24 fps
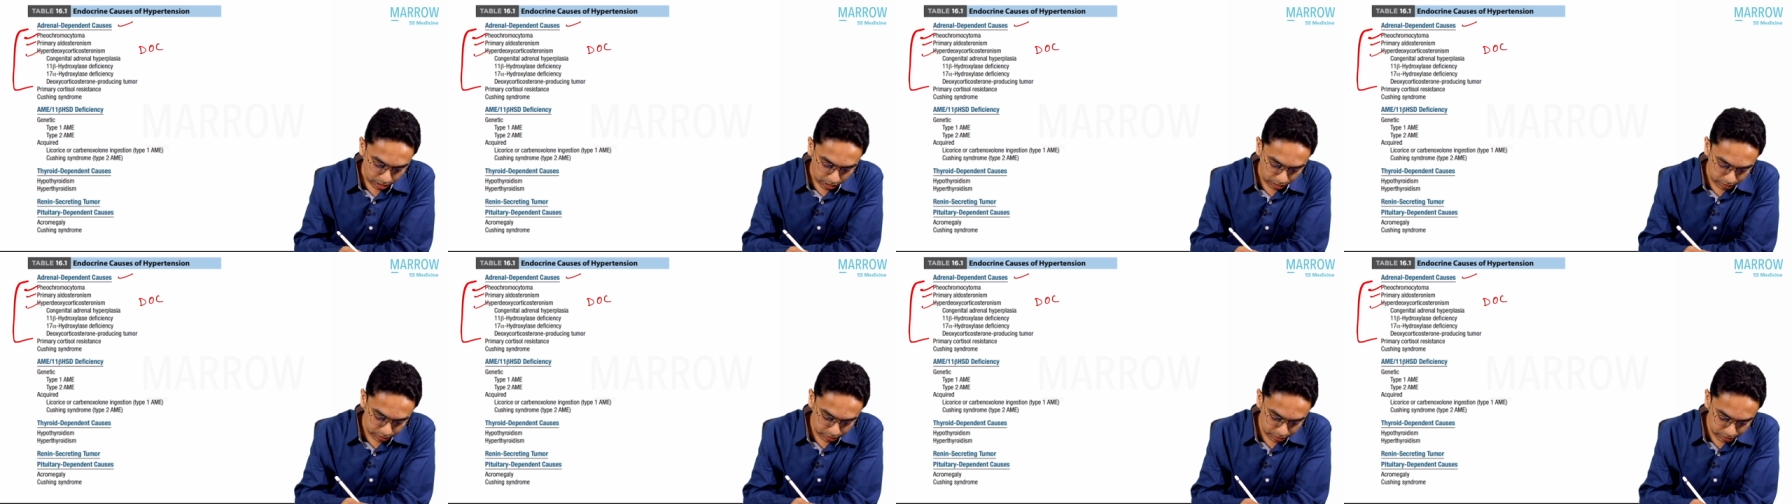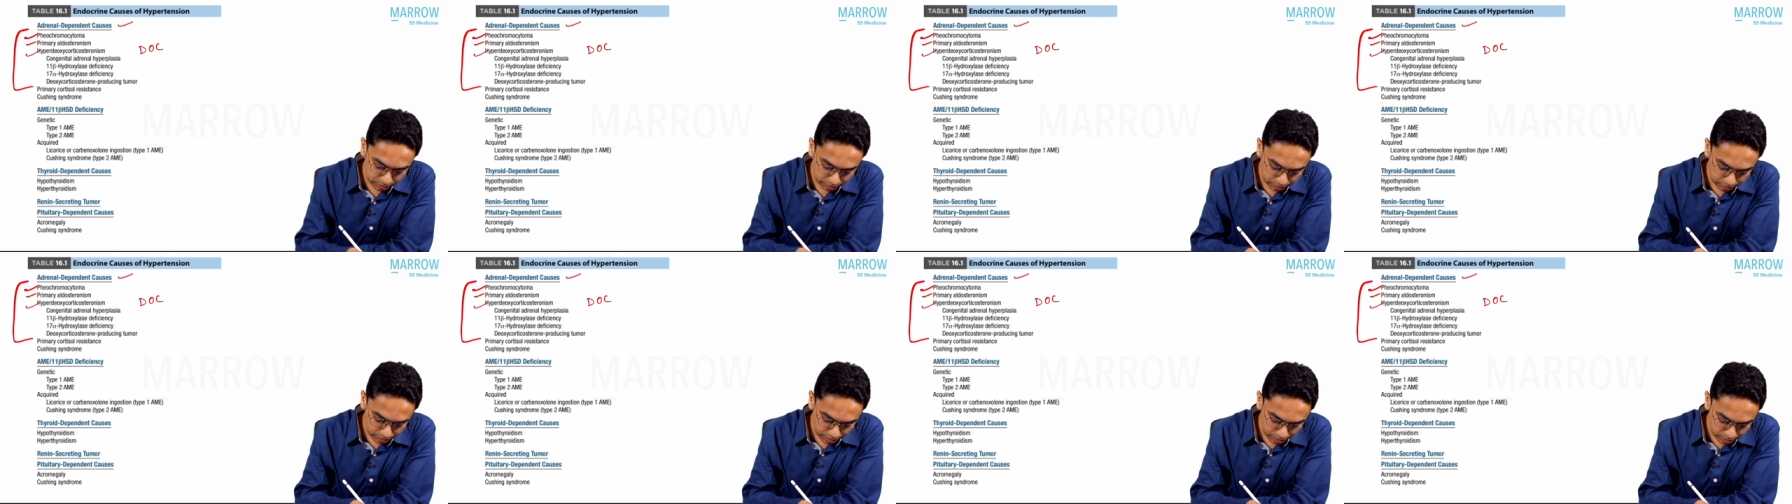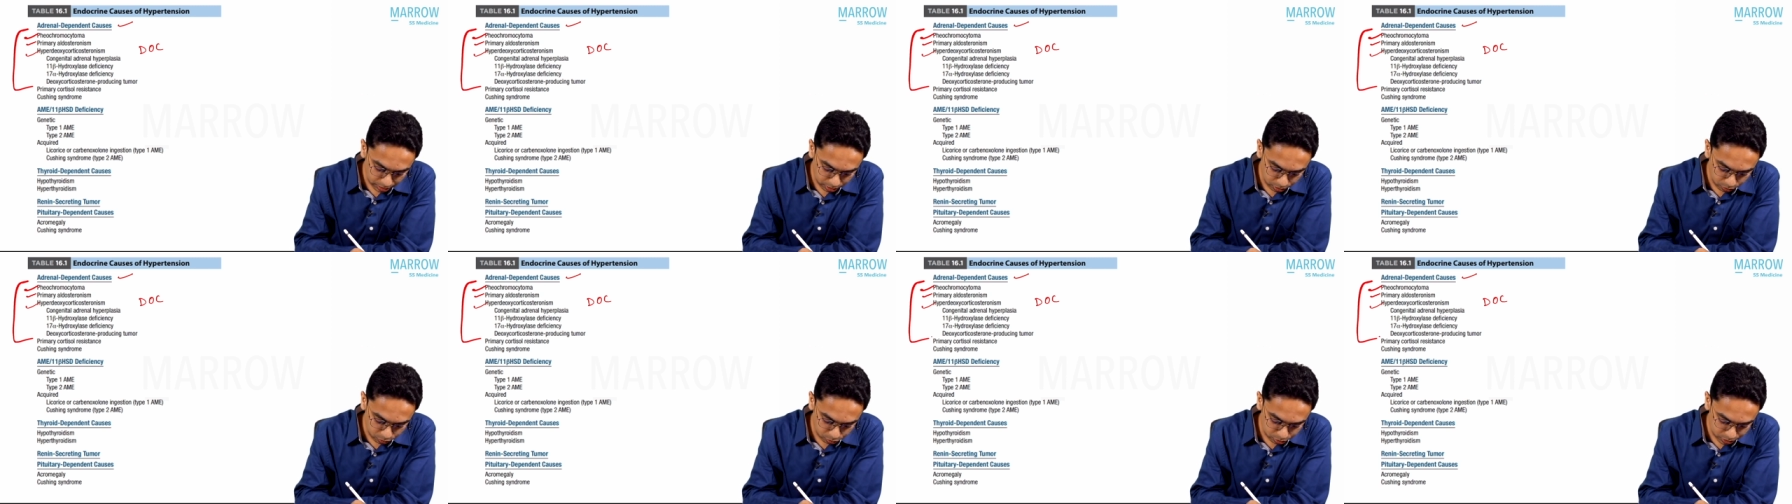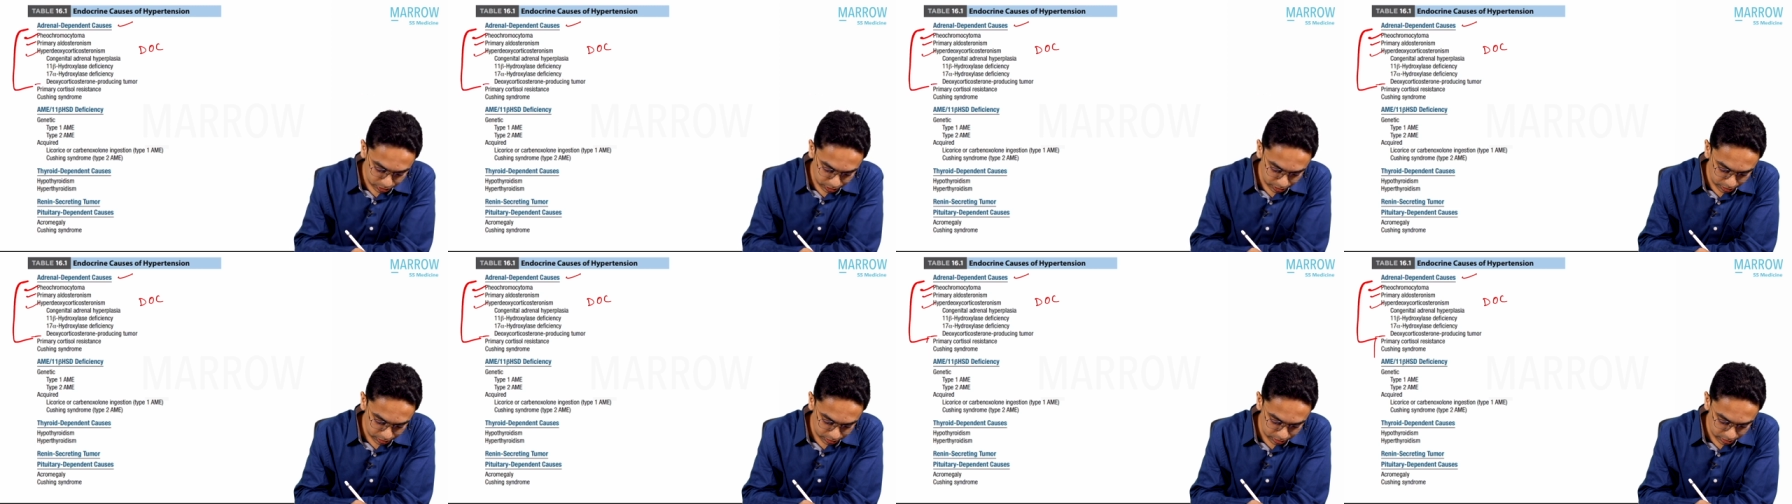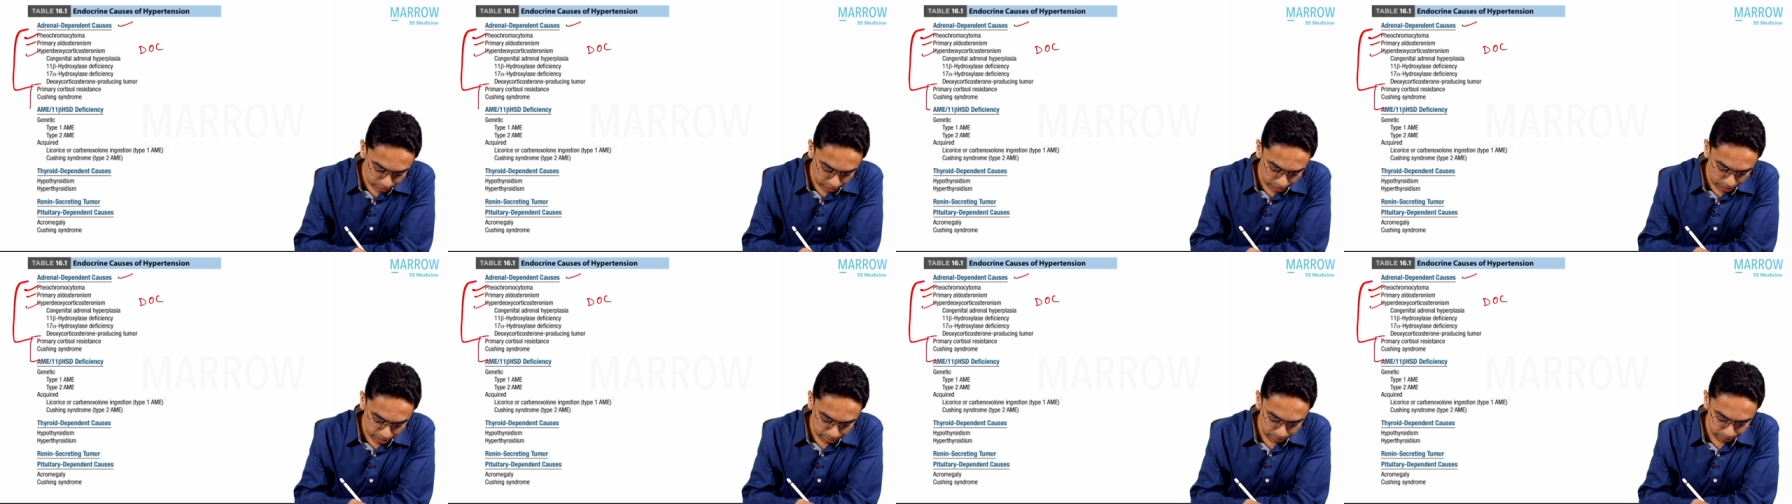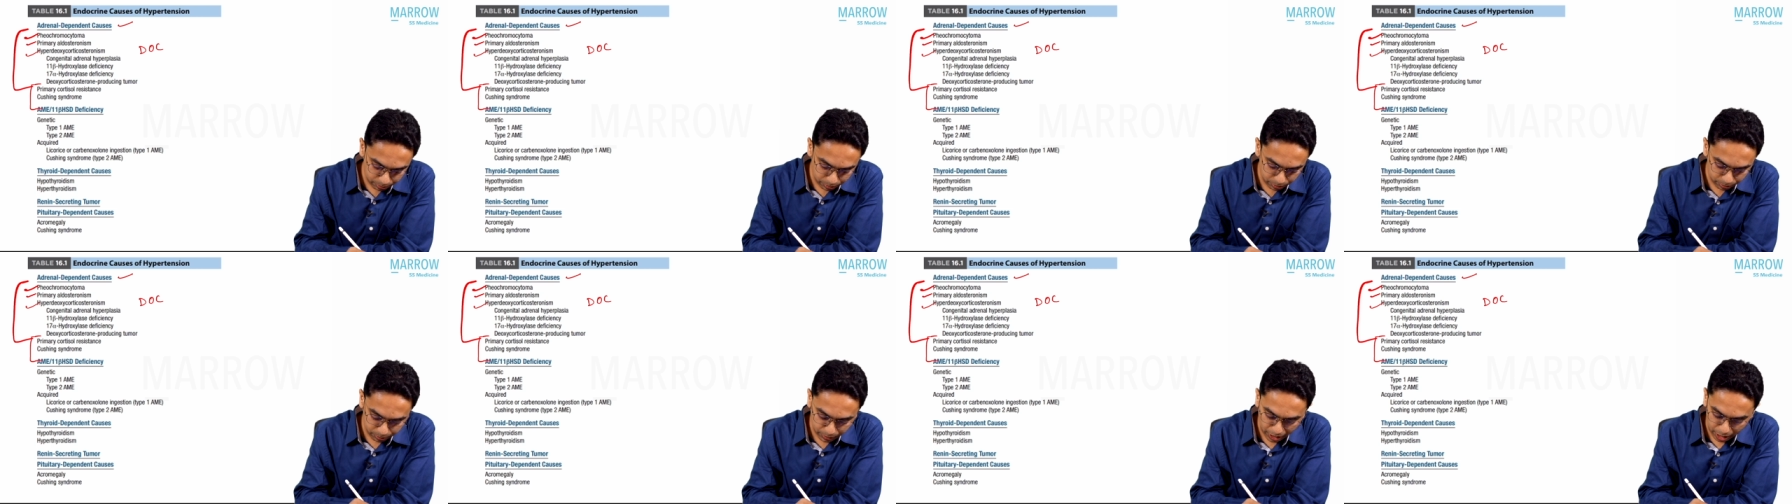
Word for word: Other than that, Cushing's and